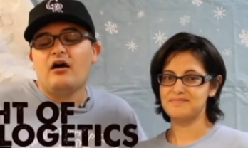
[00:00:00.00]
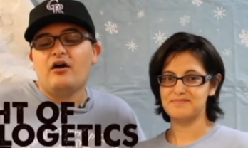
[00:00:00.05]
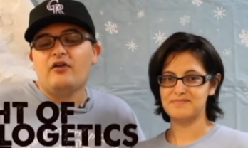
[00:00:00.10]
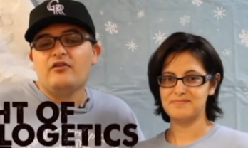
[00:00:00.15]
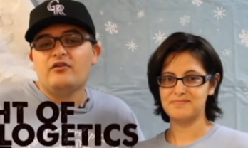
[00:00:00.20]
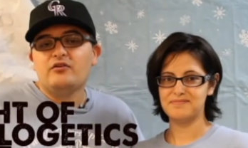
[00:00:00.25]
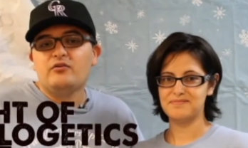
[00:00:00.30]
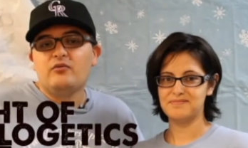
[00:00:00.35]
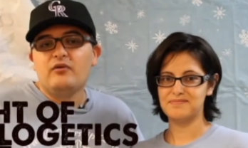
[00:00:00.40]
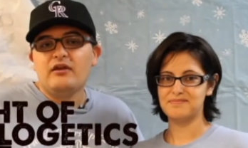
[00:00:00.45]
Speaker 1: On
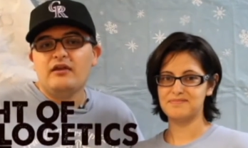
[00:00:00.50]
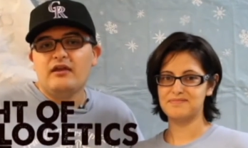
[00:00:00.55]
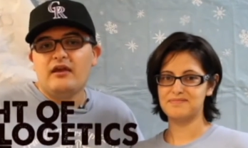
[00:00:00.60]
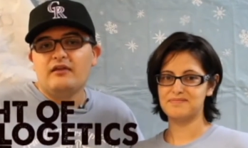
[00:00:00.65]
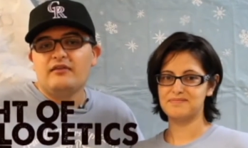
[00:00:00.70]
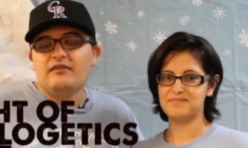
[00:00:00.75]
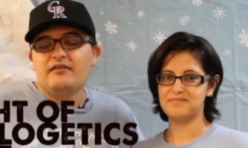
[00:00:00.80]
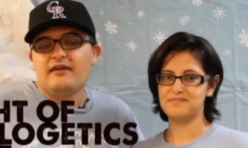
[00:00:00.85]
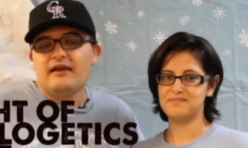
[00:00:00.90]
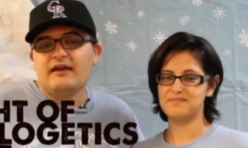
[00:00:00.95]
the
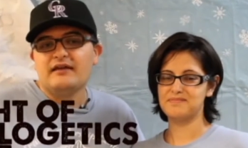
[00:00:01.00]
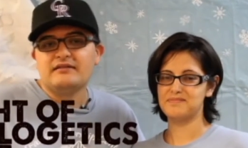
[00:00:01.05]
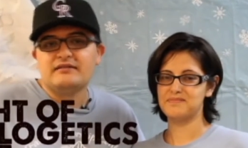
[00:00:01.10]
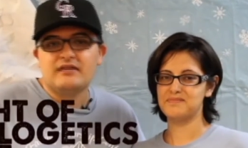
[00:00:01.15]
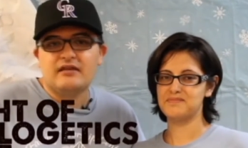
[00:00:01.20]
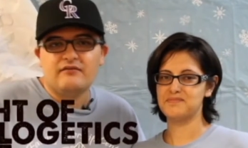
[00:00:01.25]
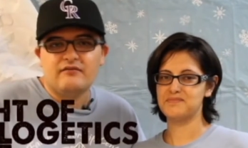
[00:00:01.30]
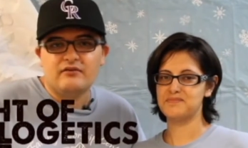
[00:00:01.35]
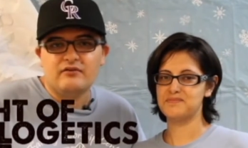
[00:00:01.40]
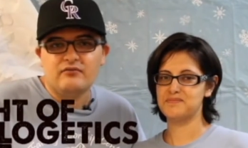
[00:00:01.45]
28th at
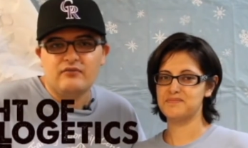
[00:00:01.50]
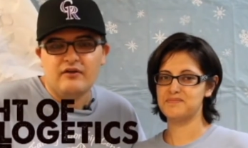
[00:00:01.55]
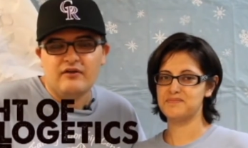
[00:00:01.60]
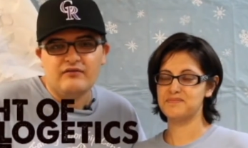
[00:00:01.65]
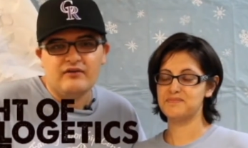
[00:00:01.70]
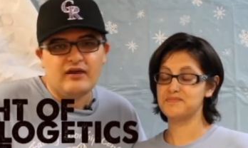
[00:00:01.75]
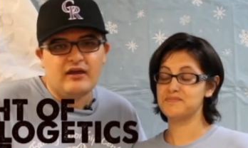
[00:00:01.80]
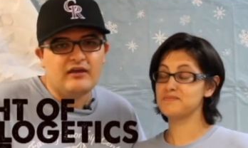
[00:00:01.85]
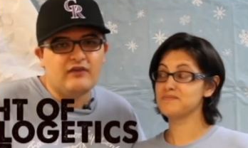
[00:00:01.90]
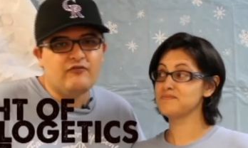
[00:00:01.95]
7, we
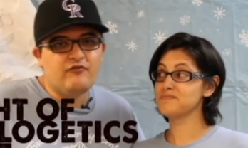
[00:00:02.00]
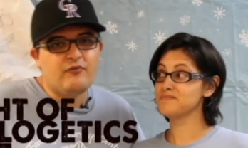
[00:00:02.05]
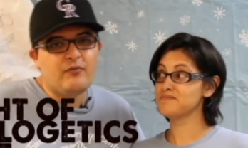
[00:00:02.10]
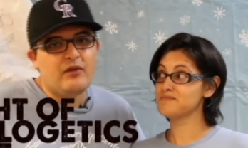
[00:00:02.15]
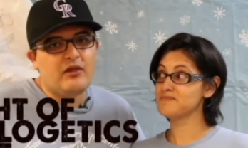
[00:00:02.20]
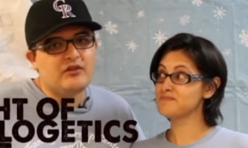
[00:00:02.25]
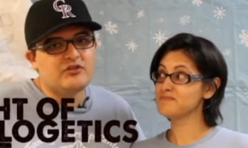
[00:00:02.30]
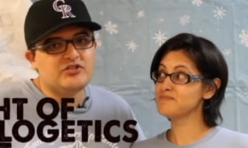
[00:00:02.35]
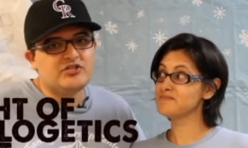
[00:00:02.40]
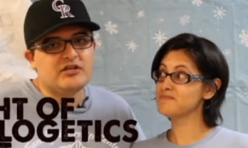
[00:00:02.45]
have Night of
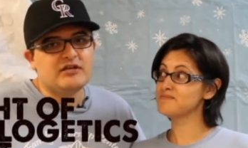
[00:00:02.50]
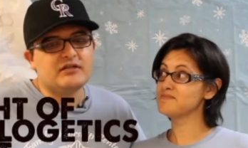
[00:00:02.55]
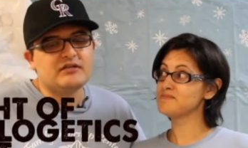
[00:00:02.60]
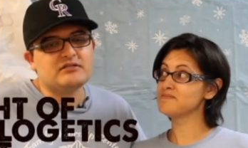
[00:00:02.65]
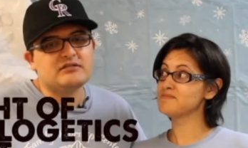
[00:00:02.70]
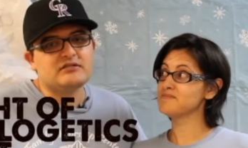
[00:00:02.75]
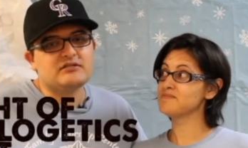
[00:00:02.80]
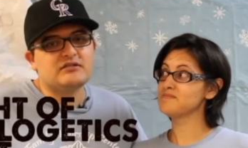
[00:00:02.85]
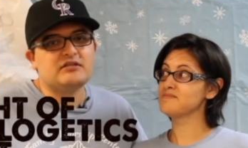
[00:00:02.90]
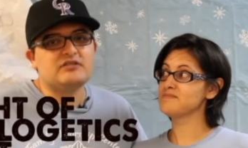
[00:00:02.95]

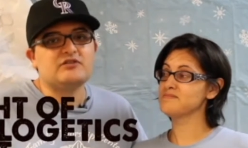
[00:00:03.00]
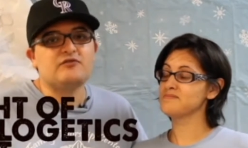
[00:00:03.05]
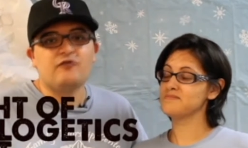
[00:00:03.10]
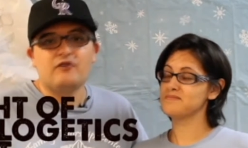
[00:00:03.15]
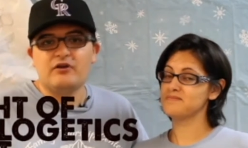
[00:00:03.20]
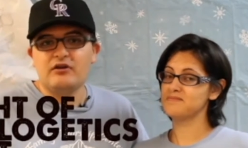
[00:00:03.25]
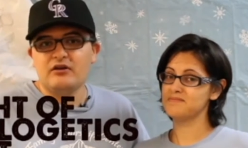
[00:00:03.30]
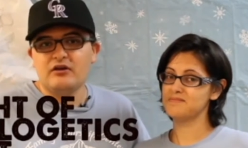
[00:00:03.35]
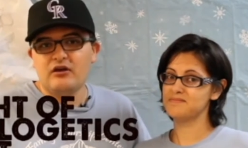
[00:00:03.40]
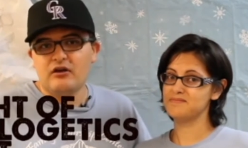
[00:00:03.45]
Apologetics. It's
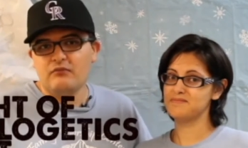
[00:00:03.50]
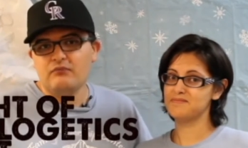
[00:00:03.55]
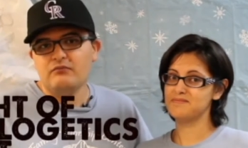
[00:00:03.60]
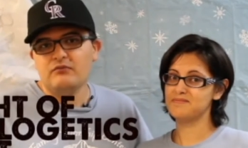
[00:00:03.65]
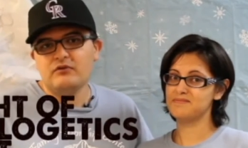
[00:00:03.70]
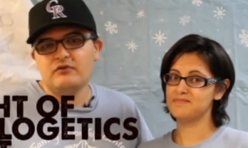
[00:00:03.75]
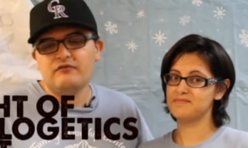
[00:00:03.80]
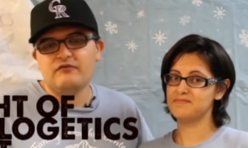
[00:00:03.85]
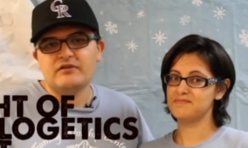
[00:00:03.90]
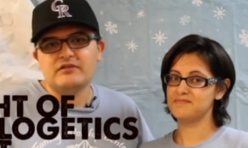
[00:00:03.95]
free to come
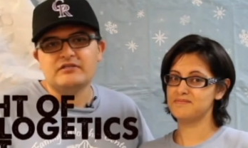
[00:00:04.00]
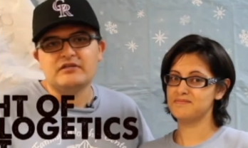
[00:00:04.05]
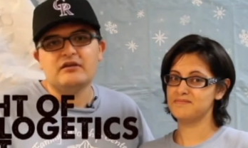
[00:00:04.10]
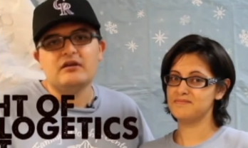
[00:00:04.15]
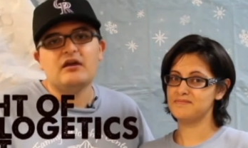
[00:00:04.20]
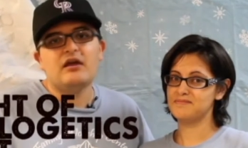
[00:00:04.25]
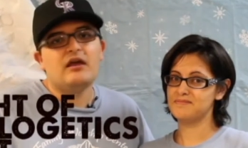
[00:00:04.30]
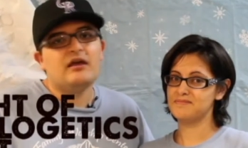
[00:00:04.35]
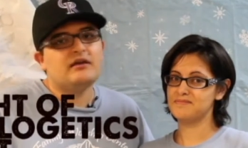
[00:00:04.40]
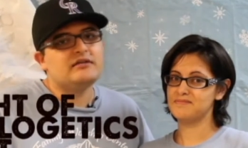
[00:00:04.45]
and visit.
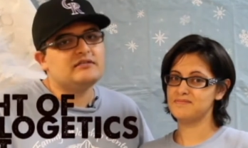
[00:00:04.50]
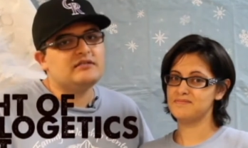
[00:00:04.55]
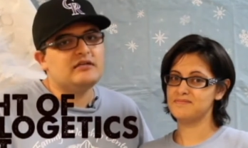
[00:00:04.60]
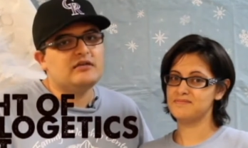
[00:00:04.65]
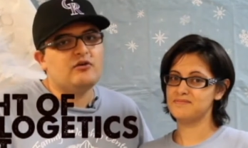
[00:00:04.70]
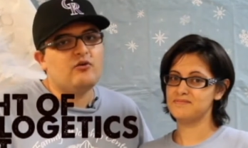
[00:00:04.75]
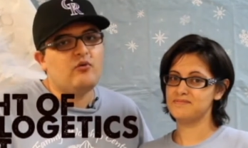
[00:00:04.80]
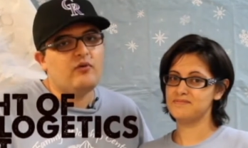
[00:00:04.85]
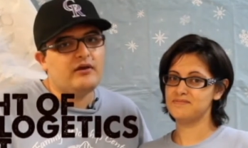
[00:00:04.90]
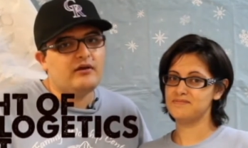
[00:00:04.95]
See
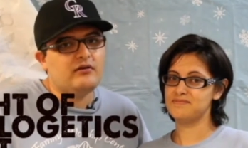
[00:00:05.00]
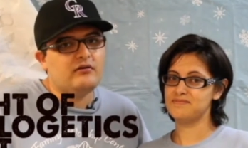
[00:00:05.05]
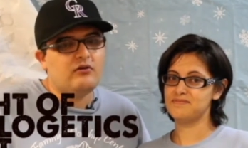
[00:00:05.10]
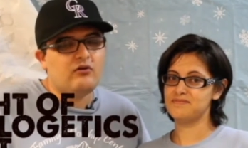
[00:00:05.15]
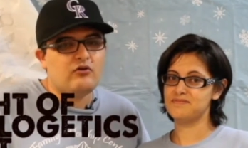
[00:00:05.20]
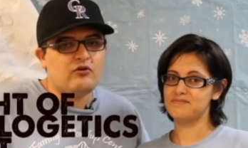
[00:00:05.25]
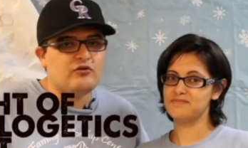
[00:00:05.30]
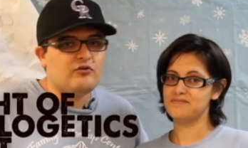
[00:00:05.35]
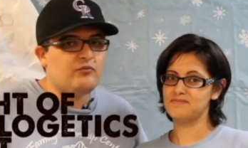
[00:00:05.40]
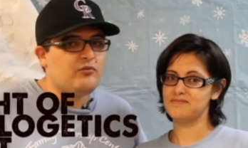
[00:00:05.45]
Quinn
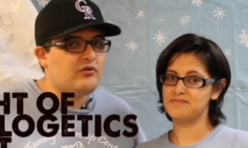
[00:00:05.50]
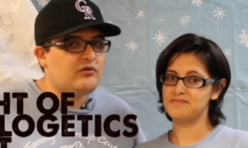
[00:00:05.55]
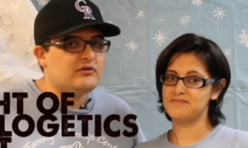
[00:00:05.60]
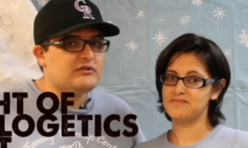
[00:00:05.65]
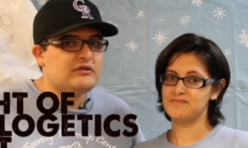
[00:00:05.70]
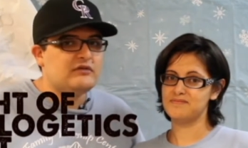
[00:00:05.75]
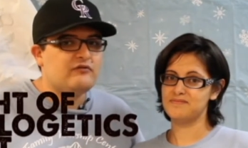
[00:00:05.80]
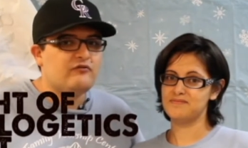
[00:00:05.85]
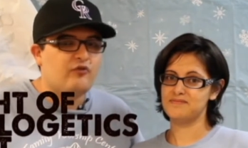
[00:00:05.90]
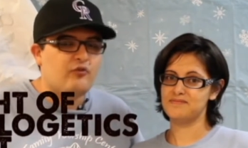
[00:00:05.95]
or the
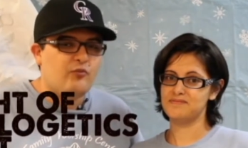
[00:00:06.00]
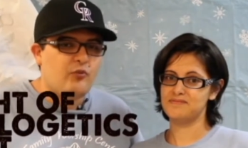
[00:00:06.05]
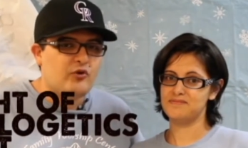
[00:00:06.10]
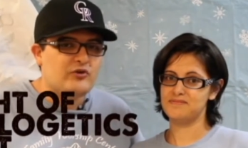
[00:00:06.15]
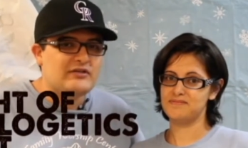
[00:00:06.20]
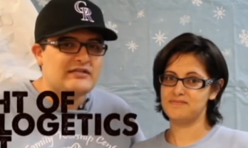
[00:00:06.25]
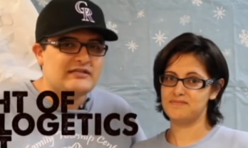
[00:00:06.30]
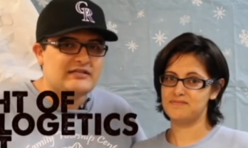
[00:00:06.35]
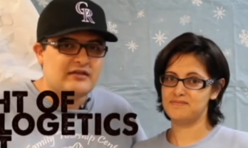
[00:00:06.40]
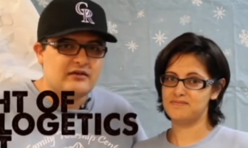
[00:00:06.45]
bulletin for more
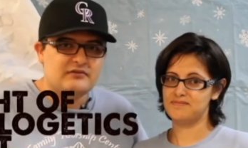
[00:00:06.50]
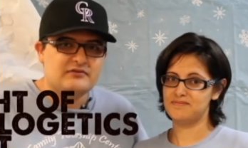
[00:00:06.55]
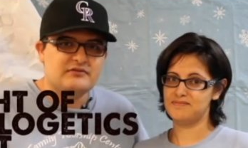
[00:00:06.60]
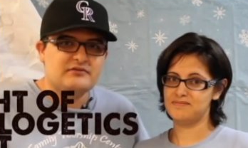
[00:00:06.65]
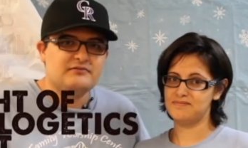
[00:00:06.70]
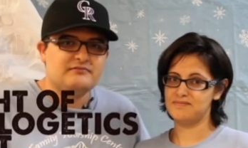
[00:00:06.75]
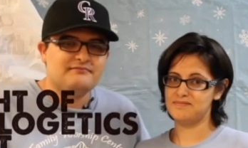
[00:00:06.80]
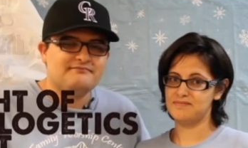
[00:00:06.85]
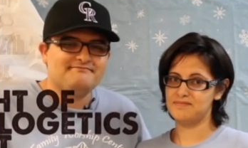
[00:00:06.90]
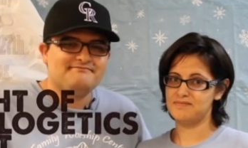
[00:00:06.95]
details.
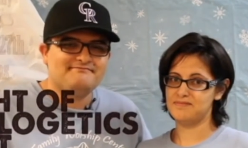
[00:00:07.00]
